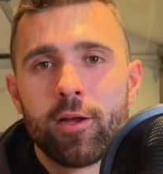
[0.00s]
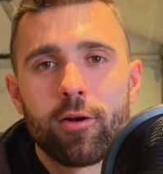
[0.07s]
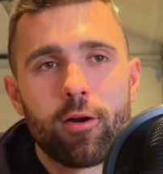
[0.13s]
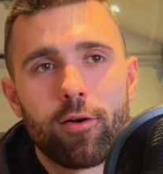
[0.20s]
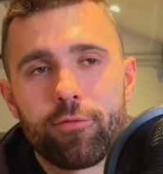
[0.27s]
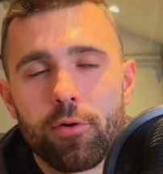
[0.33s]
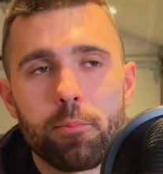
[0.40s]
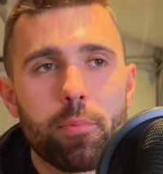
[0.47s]
Or
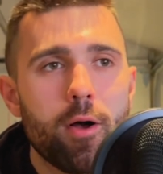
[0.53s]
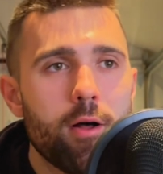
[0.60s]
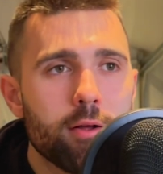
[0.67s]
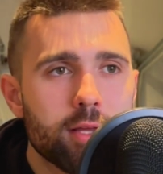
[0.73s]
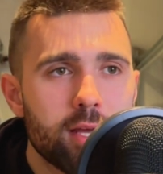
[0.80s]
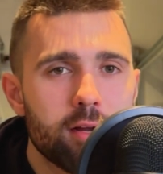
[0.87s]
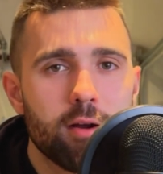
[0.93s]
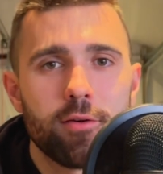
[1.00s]
if you're
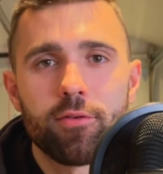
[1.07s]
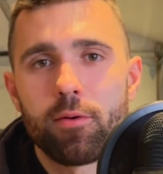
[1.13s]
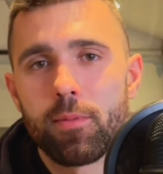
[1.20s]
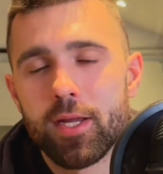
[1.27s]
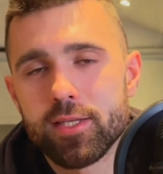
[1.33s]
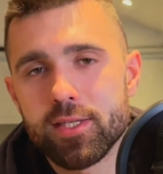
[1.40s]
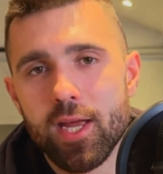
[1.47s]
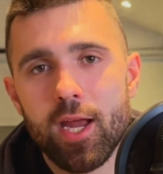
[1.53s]
bulking or if you're
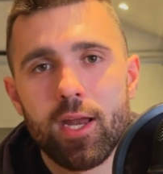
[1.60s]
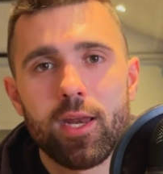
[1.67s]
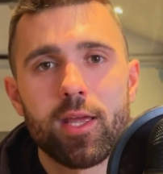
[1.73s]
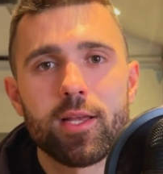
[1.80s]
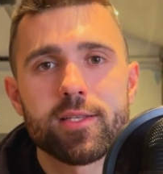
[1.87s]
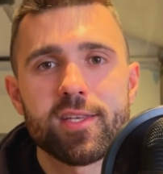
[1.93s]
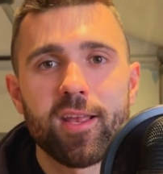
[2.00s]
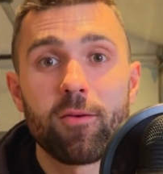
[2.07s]
maintaining,
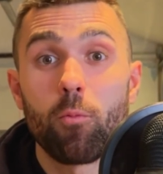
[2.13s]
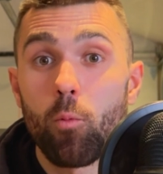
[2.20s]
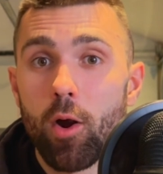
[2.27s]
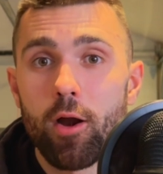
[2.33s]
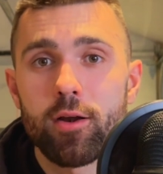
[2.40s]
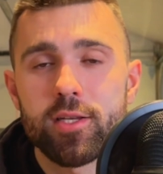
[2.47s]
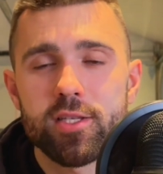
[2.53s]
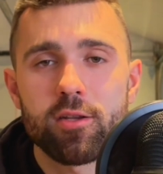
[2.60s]
it's like,
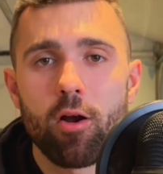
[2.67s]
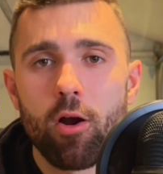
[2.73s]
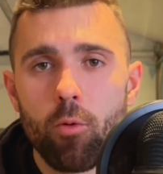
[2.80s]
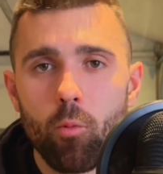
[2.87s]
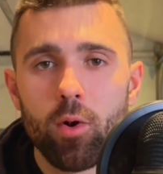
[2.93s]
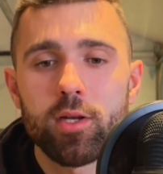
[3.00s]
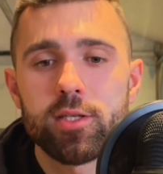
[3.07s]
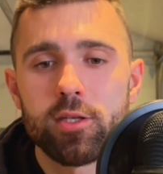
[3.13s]
where to start?
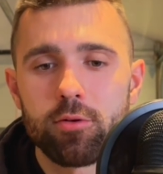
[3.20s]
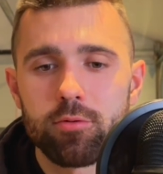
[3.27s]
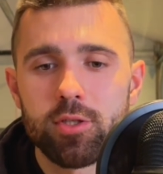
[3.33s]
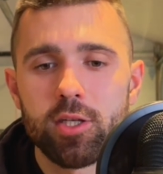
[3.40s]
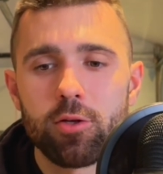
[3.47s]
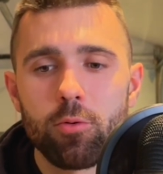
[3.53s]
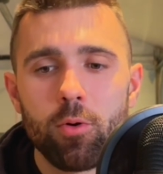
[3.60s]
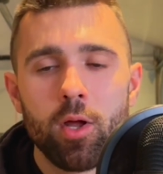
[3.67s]
What do you
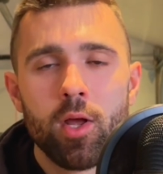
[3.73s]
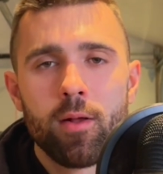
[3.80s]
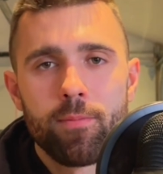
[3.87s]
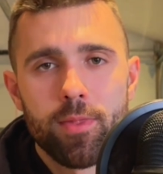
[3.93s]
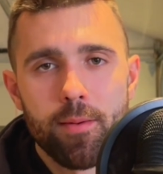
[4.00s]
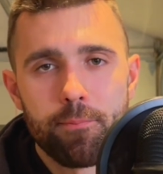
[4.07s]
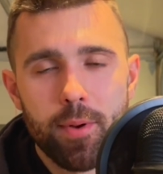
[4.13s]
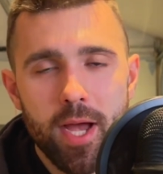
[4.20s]
do?
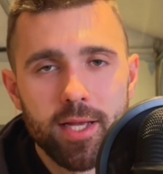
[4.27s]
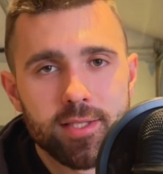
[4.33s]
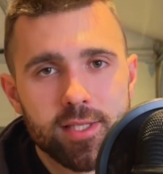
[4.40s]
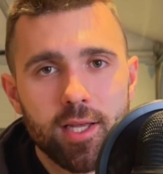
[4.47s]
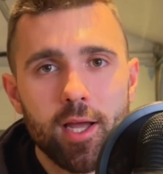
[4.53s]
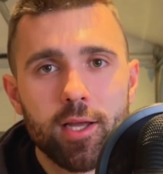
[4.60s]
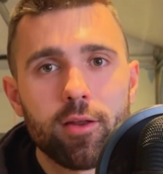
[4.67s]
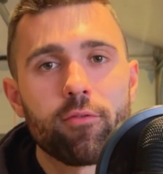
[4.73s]
The best
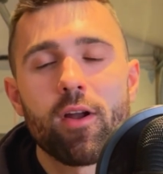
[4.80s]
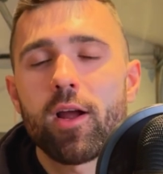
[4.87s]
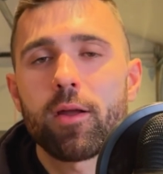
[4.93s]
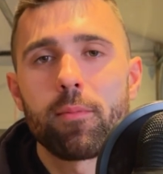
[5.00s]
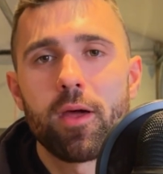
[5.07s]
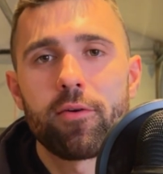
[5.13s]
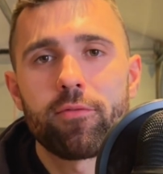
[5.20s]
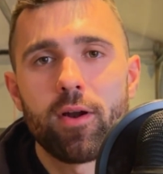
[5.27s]
thing I can
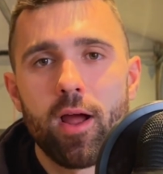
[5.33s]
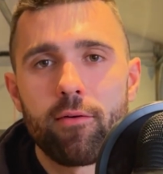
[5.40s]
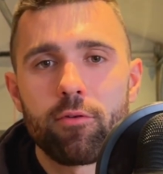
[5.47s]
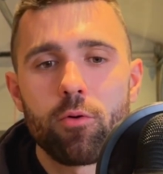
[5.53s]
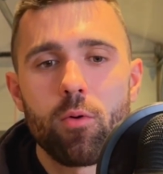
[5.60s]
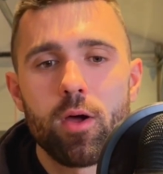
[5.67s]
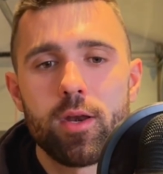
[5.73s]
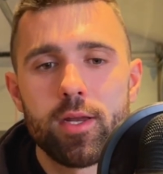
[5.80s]
recommend for
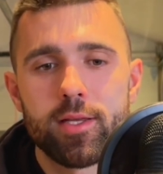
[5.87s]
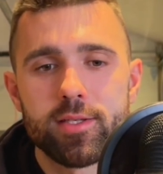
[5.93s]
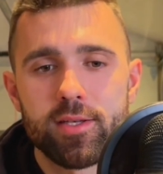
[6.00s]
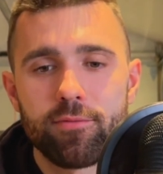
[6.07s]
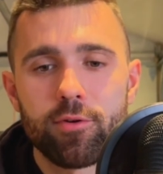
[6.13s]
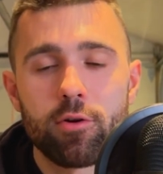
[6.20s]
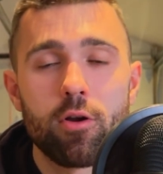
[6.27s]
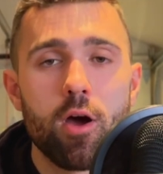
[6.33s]
everyone is,
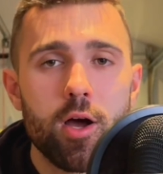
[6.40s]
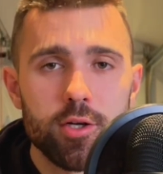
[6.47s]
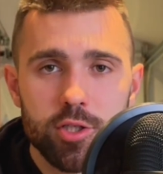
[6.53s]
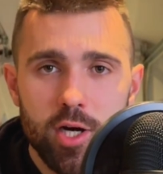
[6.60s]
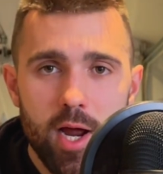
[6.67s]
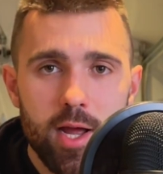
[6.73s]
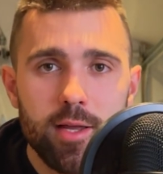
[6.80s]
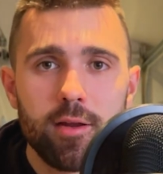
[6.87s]
if you're not
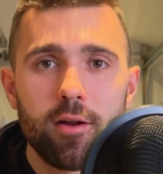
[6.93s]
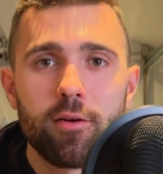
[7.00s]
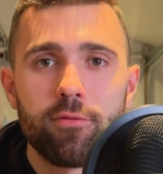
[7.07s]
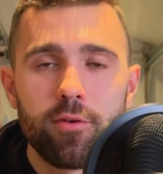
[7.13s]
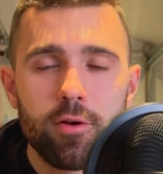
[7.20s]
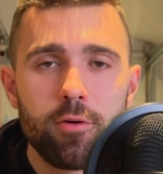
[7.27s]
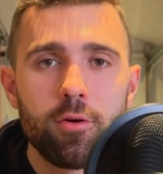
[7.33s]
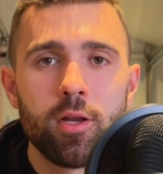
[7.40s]
tracking your
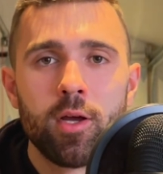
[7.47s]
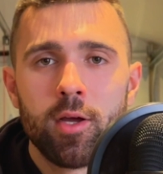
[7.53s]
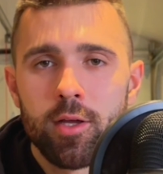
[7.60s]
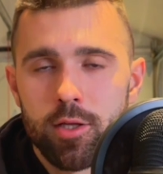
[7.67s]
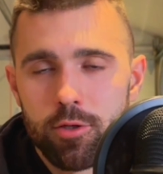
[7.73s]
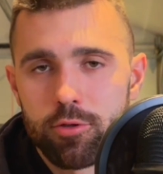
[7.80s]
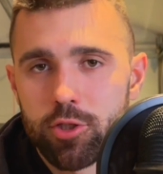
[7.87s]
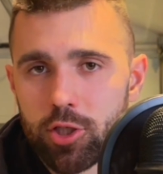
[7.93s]
food,
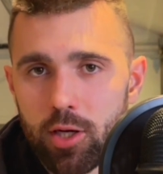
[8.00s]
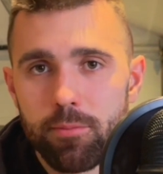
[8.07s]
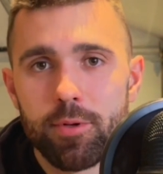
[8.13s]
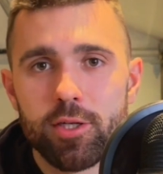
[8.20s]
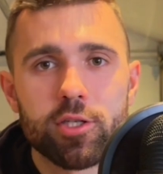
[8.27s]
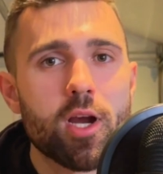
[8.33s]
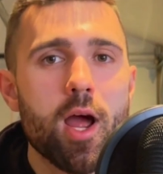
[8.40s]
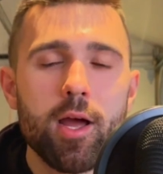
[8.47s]
you should be
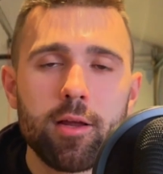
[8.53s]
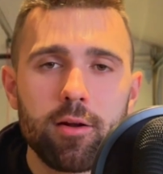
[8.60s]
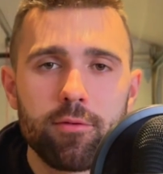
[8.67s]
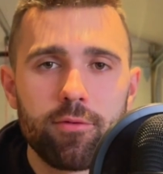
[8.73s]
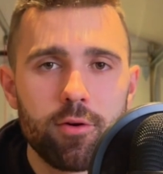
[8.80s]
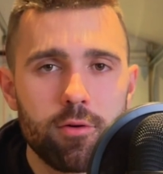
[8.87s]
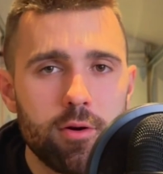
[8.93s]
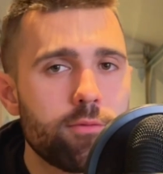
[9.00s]
tracking your
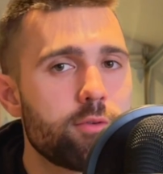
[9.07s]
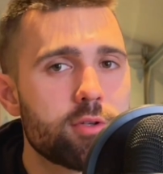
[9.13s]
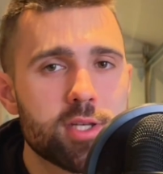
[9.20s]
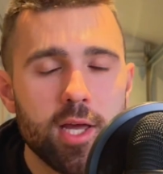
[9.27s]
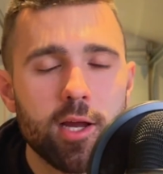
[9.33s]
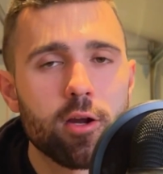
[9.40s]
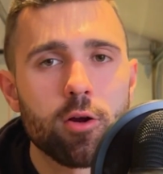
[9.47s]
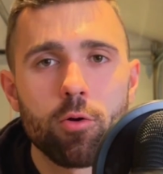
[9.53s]
food. If you
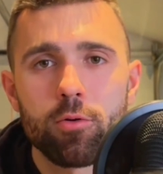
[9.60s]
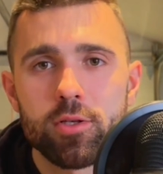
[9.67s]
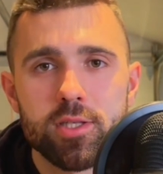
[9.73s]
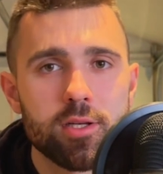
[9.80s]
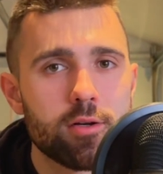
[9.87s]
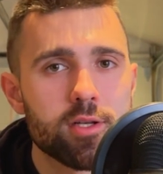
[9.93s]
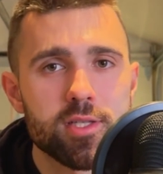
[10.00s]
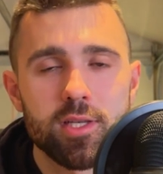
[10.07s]
take your goals
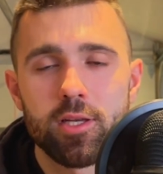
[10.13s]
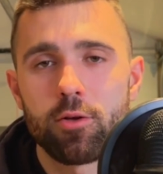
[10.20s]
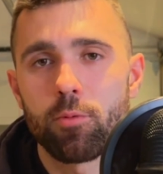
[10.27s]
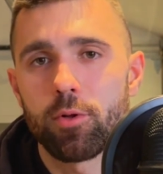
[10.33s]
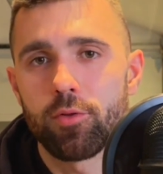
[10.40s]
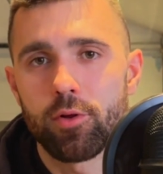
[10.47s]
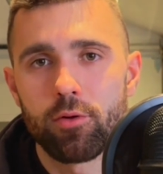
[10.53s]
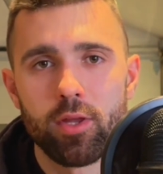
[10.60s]
seriously, you
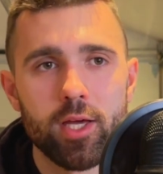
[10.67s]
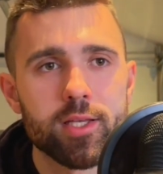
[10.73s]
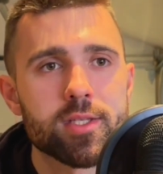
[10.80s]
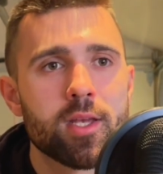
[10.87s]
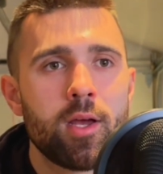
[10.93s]
will do this.